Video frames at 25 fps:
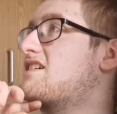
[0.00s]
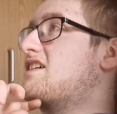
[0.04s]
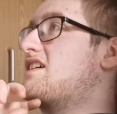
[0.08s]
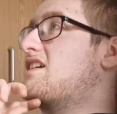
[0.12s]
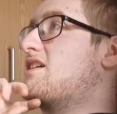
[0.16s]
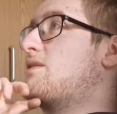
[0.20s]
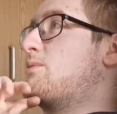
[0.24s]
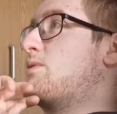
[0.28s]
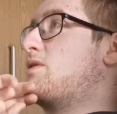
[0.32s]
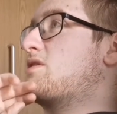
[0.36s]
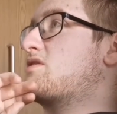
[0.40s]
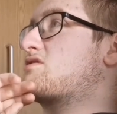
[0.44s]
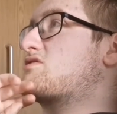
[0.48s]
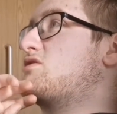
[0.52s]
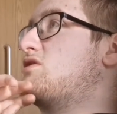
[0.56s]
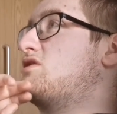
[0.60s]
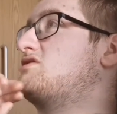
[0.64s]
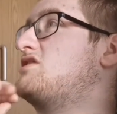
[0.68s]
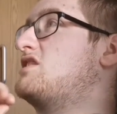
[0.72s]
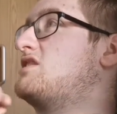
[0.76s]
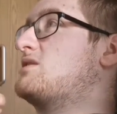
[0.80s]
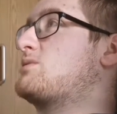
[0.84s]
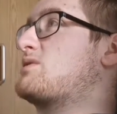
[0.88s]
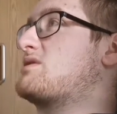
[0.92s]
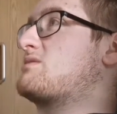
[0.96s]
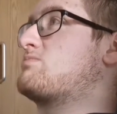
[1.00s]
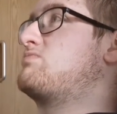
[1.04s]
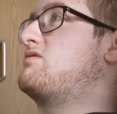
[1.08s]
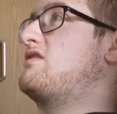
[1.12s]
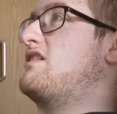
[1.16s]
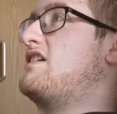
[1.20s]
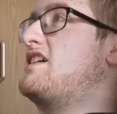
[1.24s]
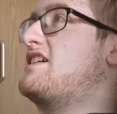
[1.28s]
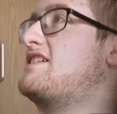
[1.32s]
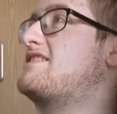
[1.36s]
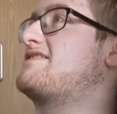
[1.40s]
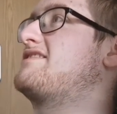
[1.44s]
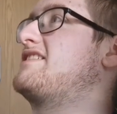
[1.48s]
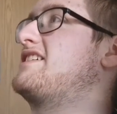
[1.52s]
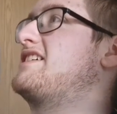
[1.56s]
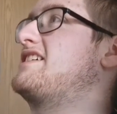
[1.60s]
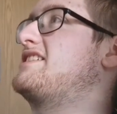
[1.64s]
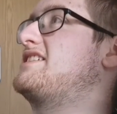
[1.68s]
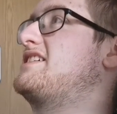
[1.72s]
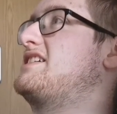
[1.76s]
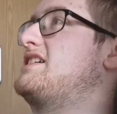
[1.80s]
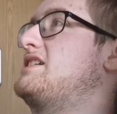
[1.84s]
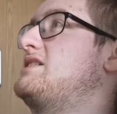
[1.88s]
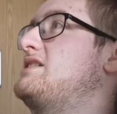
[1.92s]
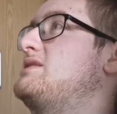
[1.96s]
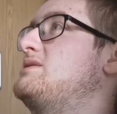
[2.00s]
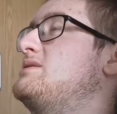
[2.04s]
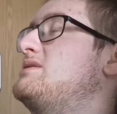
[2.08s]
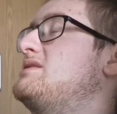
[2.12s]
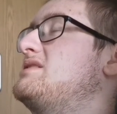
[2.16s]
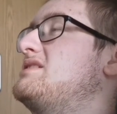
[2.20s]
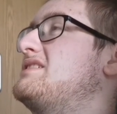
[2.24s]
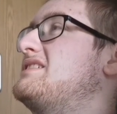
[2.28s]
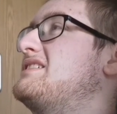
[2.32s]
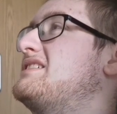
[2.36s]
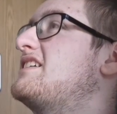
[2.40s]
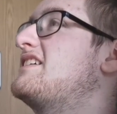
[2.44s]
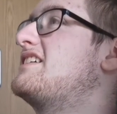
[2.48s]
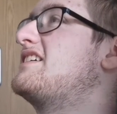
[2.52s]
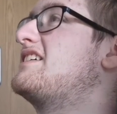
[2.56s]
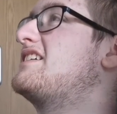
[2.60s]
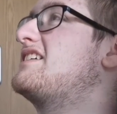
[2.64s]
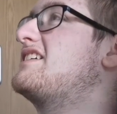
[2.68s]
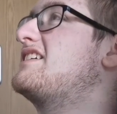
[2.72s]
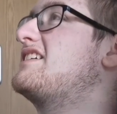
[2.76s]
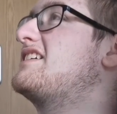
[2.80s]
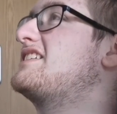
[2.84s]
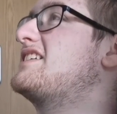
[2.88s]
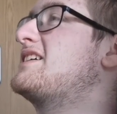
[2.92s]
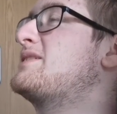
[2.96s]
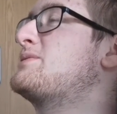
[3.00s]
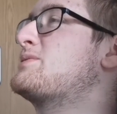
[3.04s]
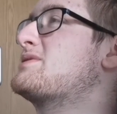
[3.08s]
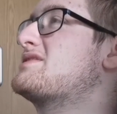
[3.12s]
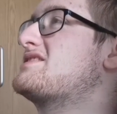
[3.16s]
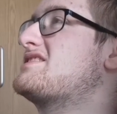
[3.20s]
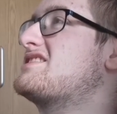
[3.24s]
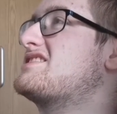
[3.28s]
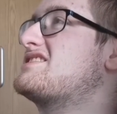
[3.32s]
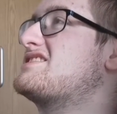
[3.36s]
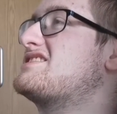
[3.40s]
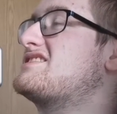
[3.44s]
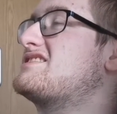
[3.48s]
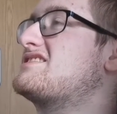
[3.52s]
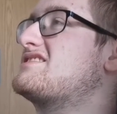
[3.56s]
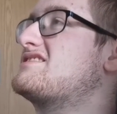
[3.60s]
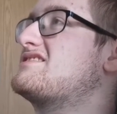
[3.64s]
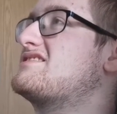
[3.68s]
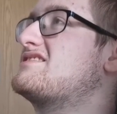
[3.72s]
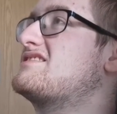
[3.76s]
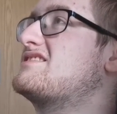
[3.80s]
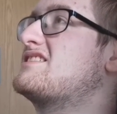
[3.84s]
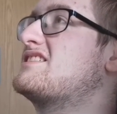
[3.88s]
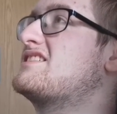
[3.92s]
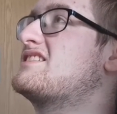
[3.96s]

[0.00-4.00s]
uh, what's going on with Brian right now. And then we just